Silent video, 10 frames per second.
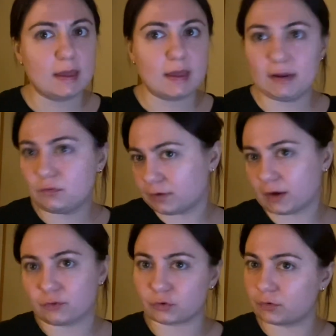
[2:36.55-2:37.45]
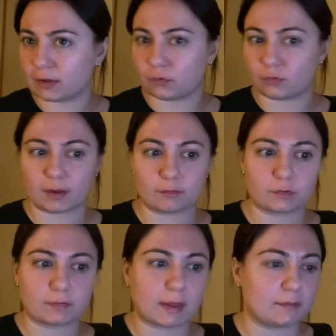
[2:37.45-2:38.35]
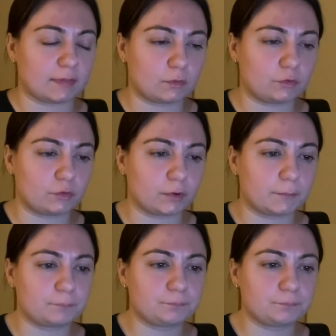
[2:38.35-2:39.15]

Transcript: 8s, 9s, or 10s after that, and that was good.